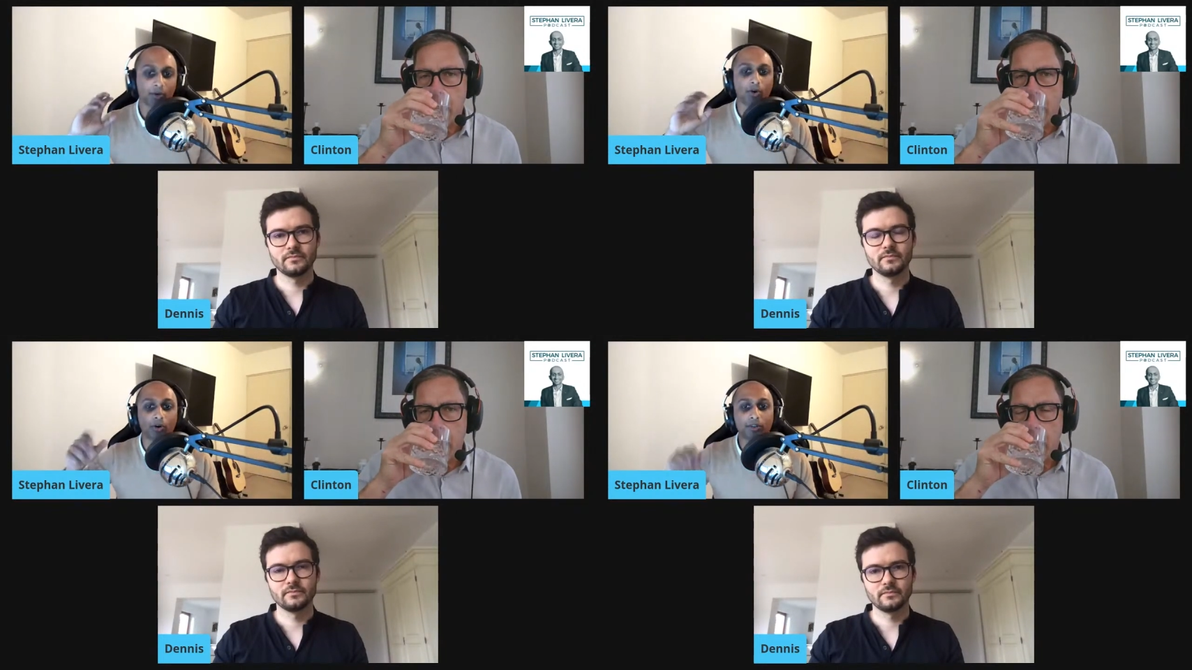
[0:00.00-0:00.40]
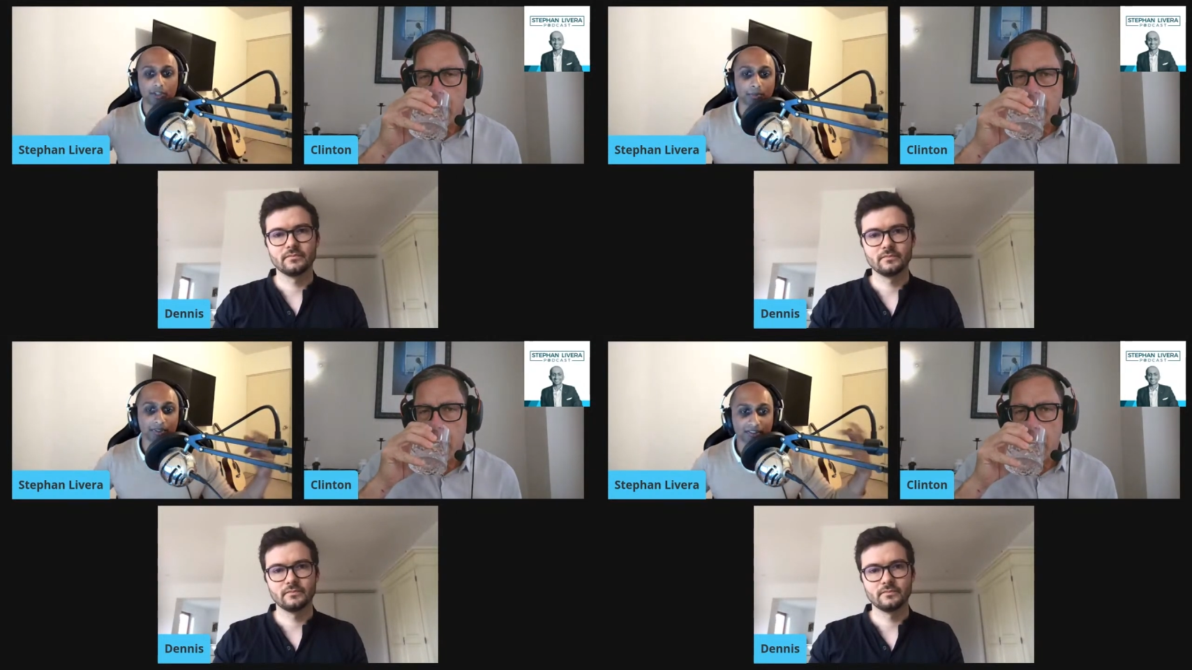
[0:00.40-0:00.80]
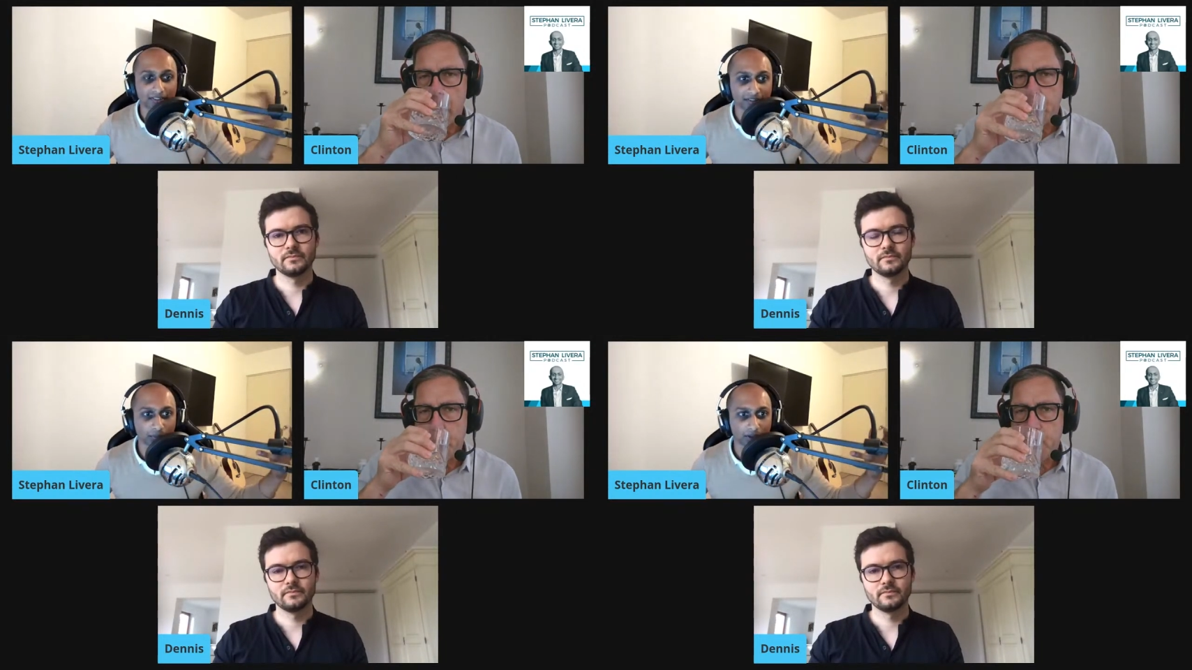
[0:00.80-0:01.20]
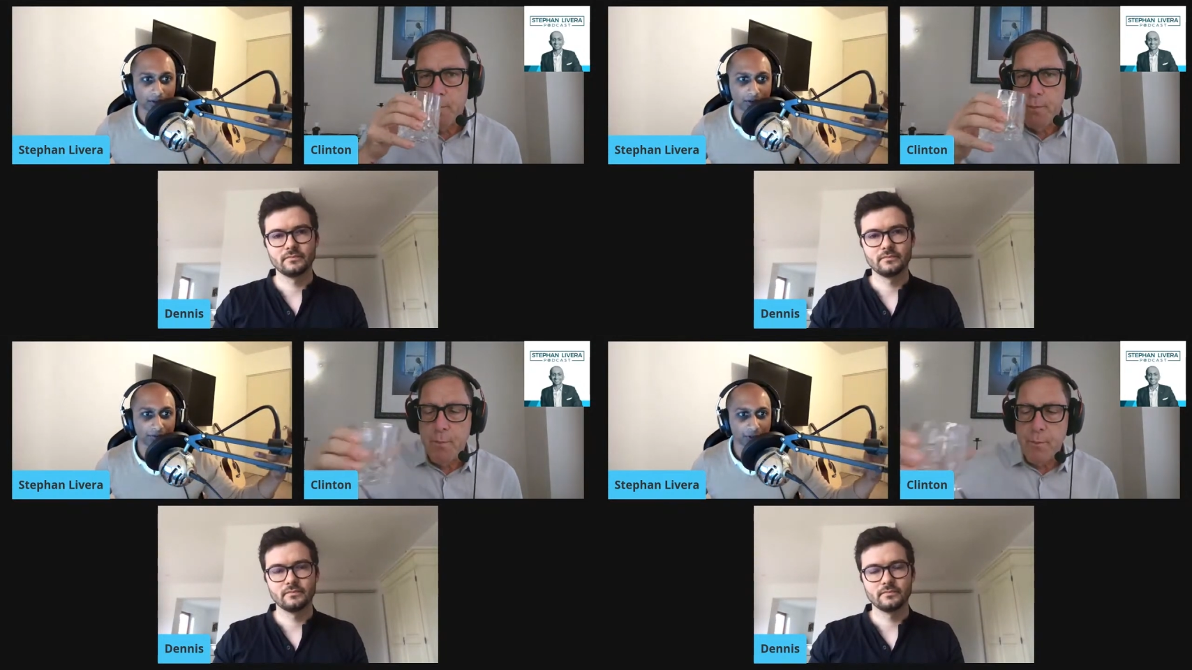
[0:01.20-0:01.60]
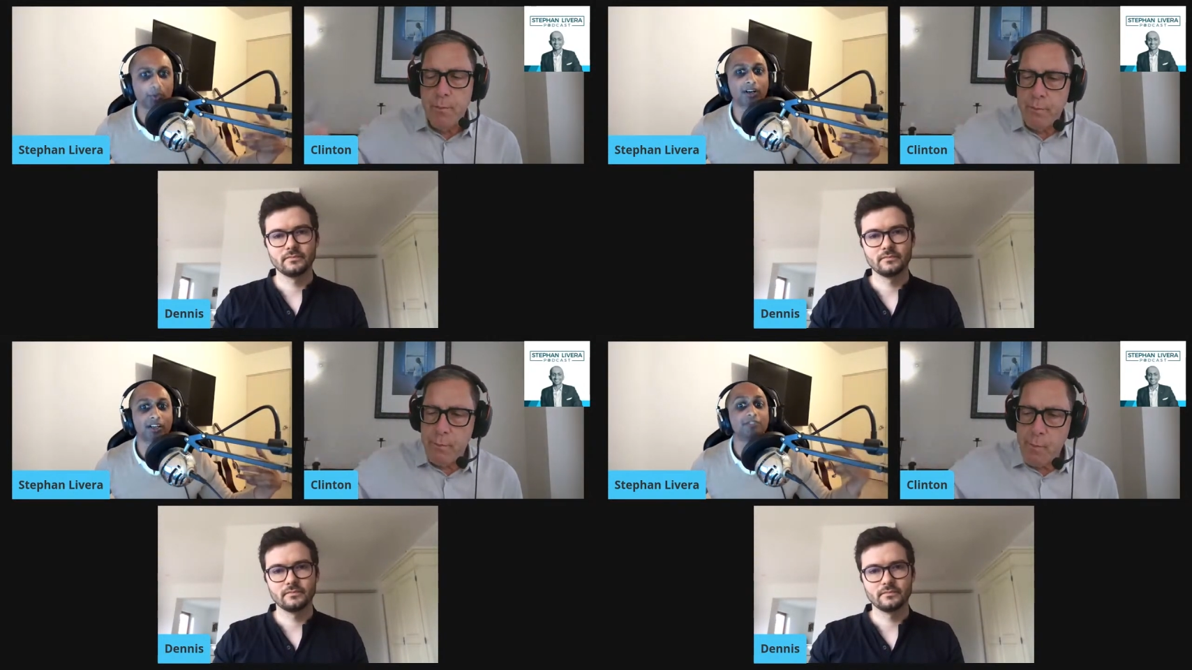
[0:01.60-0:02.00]
Speaker 1: or your business is one of
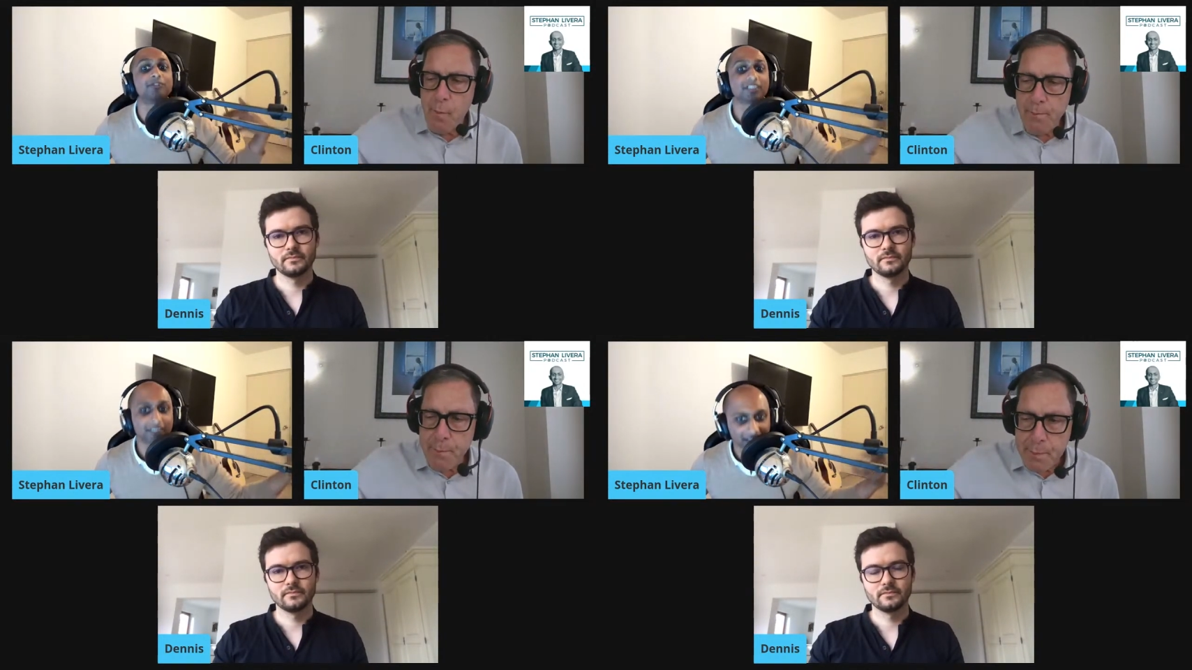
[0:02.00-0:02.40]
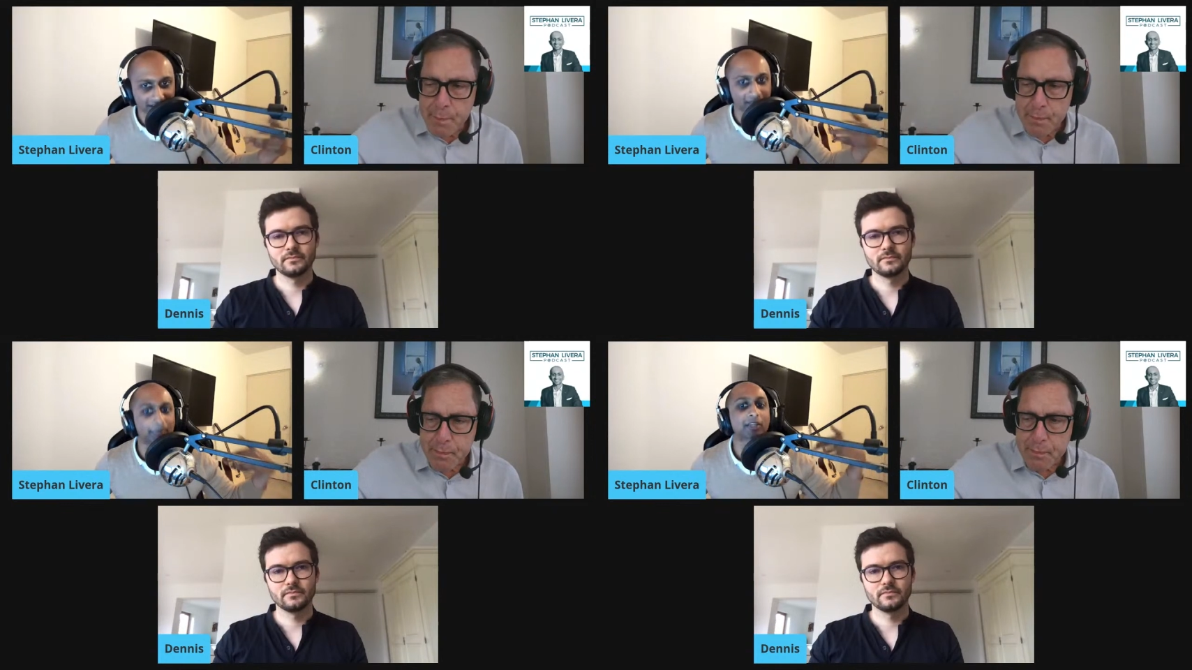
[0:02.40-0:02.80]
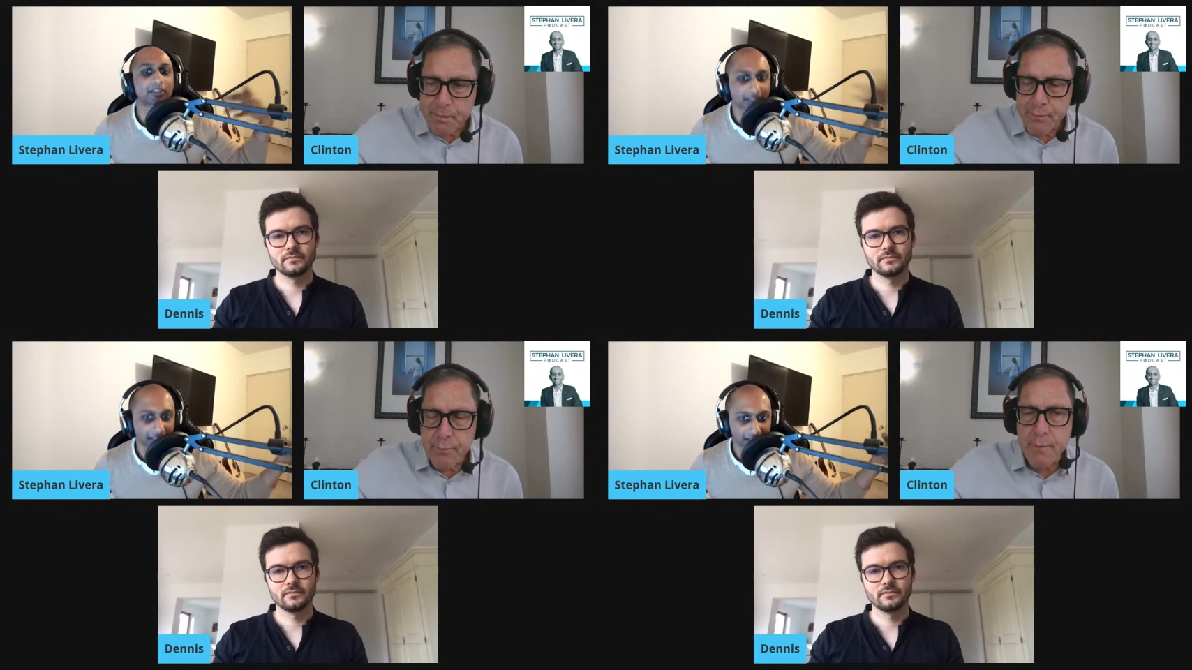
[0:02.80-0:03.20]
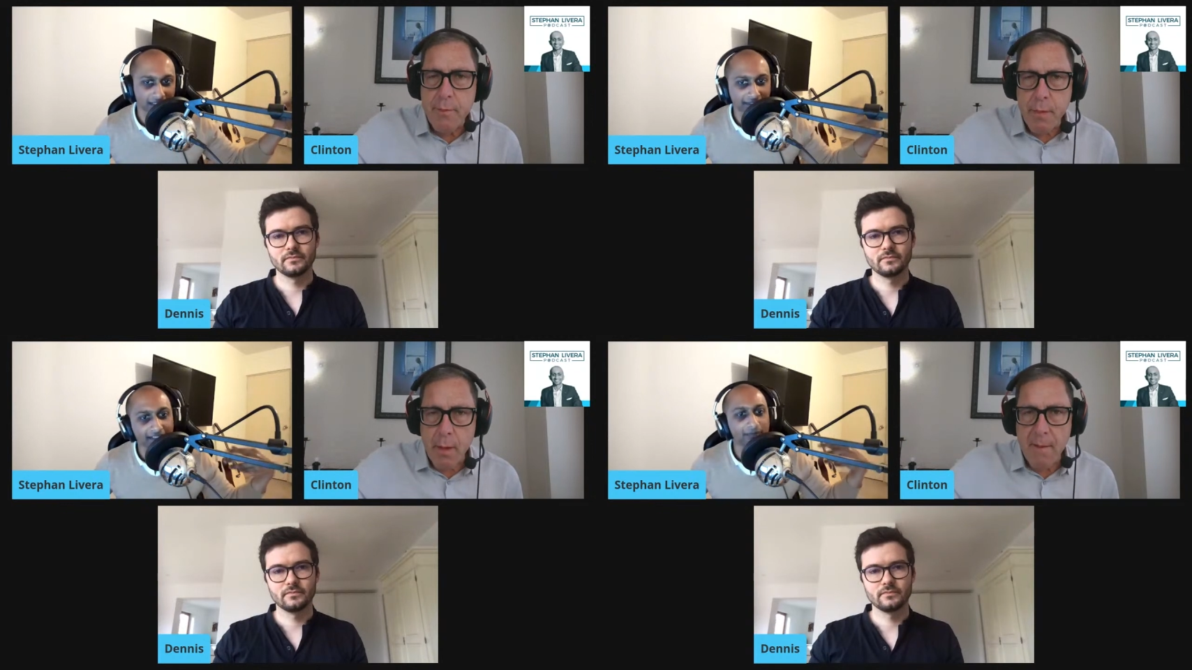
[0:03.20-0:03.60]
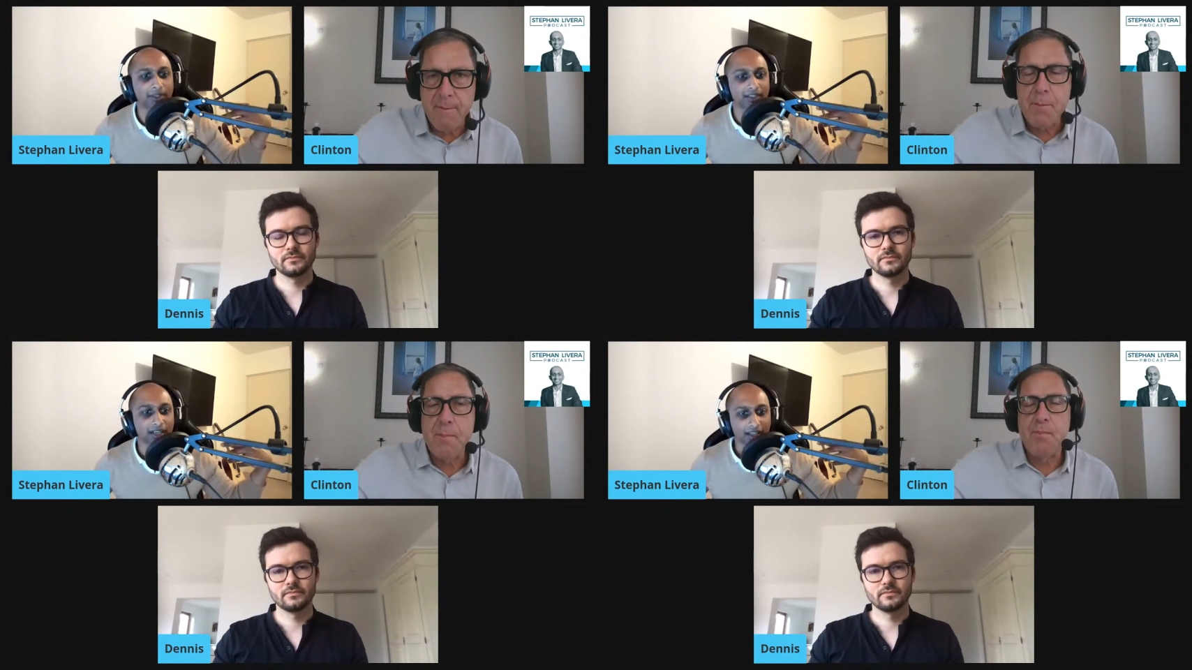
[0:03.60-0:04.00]
you are investing and speculating. And that's where,